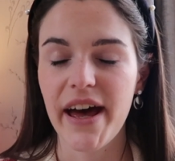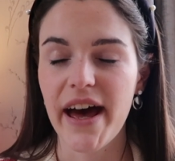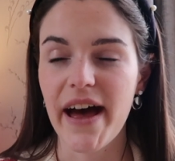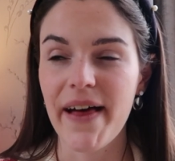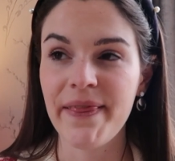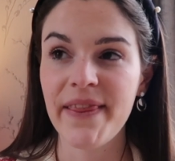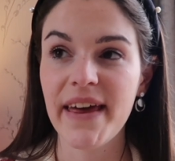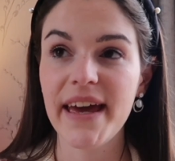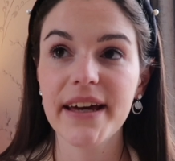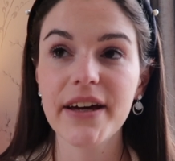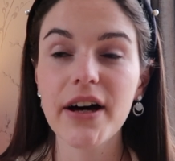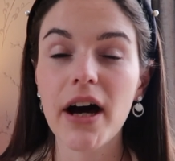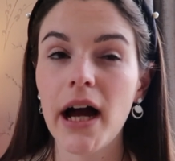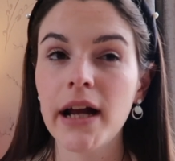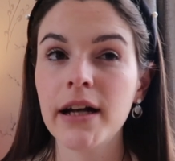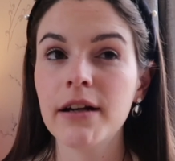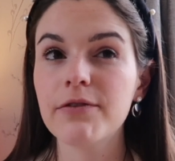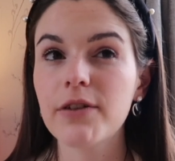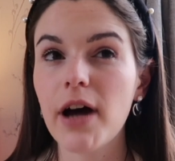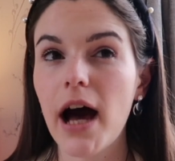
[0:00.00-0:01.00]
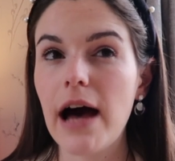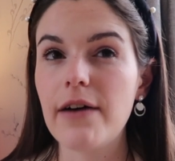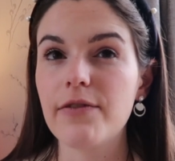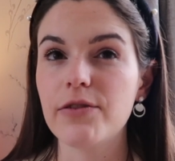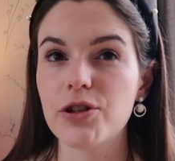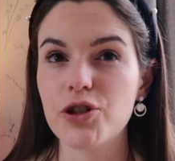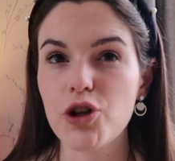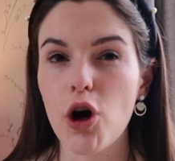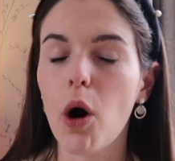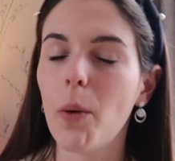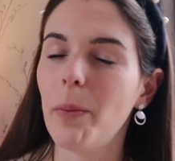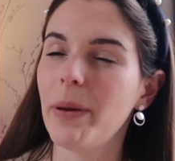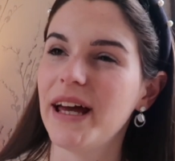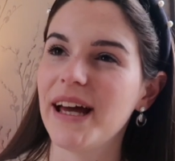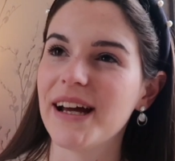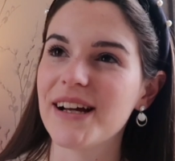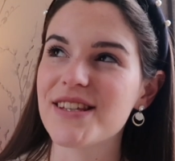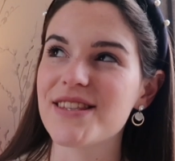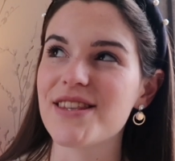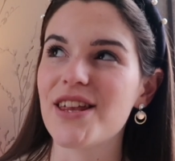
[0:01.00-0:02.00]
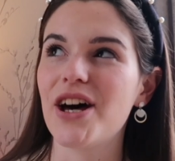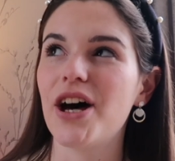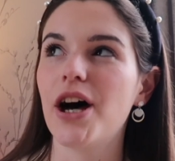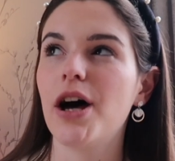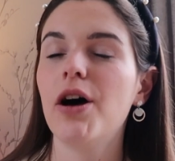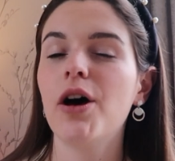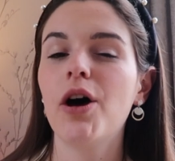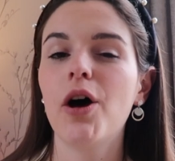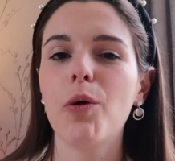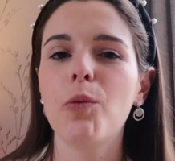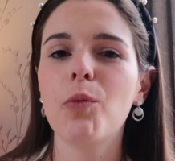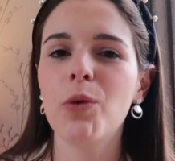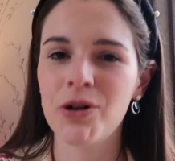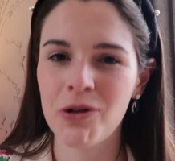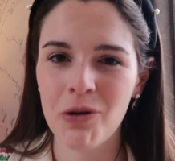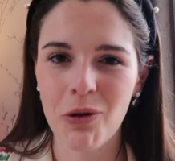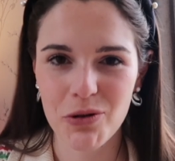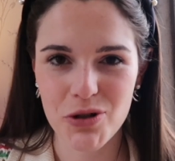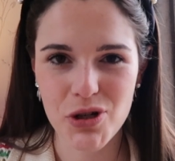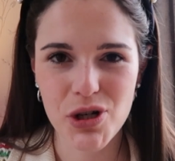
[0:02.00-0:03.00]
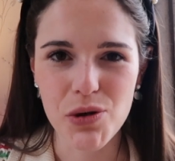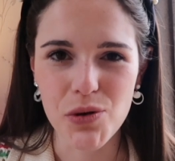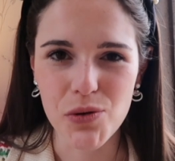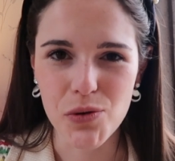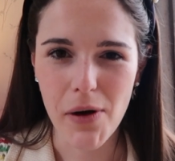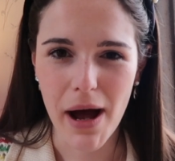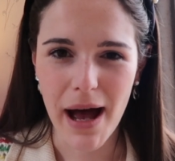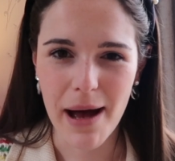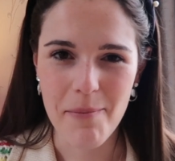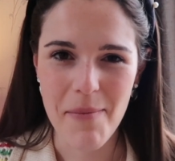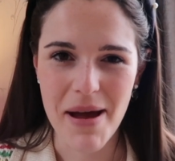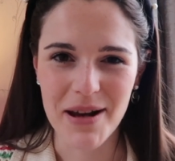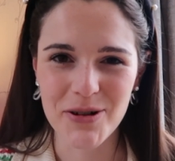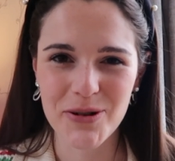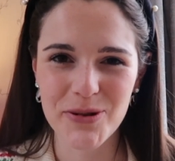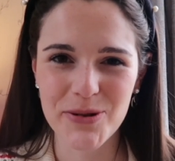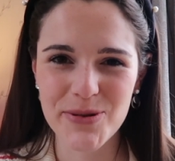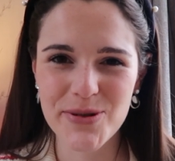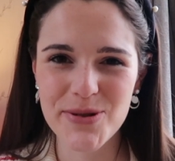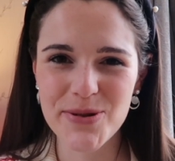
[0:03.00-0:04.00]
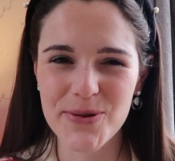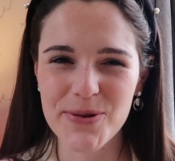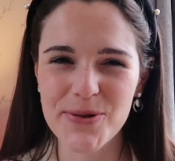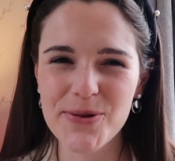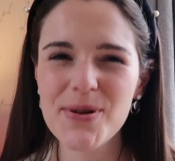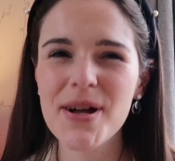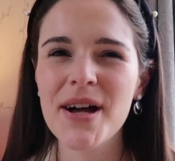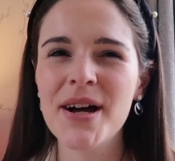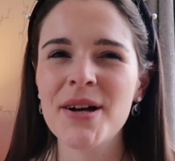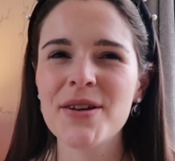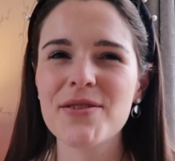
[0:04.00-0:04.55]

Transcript: And they kind of cover topics that we're not taught at medical school.